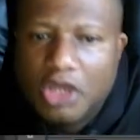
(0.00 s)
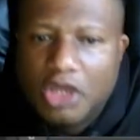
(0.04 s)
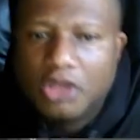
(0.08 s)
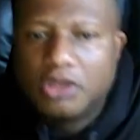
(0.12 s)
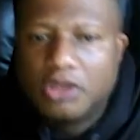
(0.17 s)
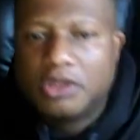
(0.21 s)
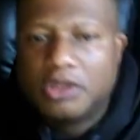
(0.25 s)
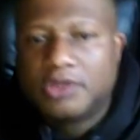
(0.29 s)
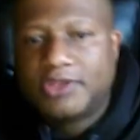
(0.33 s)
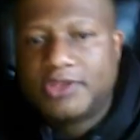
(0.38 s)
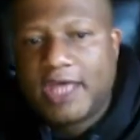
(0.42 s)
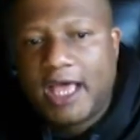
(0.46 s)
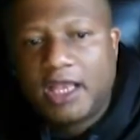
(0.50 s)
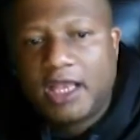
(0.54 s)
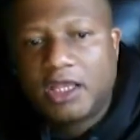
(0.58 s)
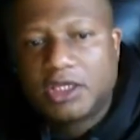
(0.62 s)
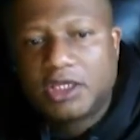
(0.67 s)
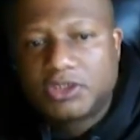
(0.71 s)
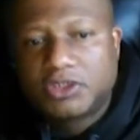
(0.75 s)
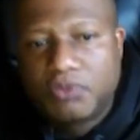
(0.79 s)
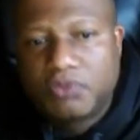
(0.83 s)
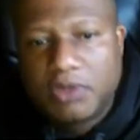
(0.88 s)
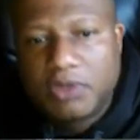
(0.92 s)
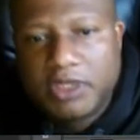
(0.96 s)
That looks
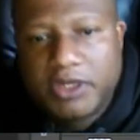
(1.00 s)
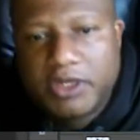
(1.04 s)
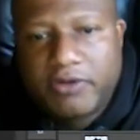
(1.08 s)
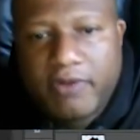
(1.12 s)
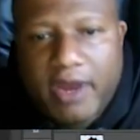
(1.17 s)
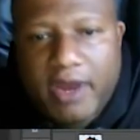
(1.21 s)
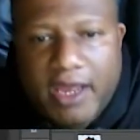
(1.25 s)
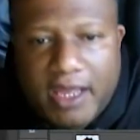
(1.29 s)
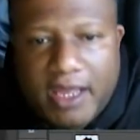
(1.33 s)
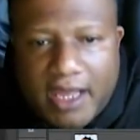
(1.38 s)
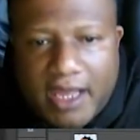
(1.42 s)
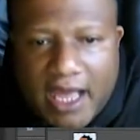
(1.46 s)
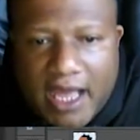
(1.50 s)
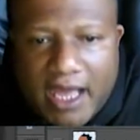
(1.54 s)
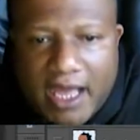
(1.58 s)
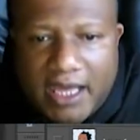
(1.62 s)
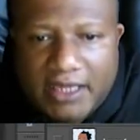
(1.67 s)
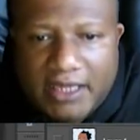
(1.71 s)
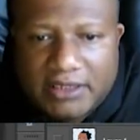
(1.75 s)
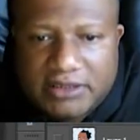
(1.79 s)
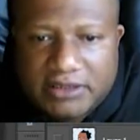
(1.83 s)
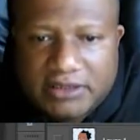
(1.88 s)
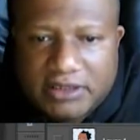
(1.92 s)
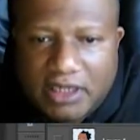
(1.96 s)
really great,
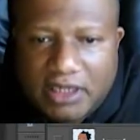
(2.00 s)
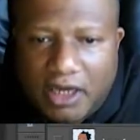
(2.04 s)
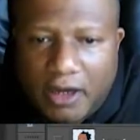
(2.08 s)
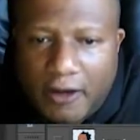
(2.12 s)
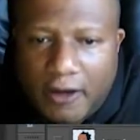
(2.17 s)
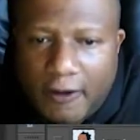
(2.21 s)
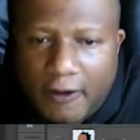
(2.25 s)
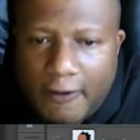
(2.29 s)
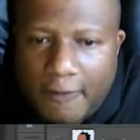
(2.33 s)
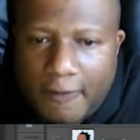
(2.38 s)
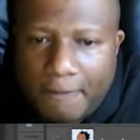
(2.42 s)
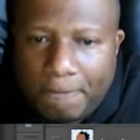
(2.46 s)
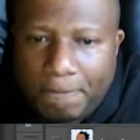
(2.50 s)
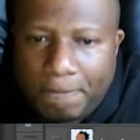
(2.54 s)
guys. So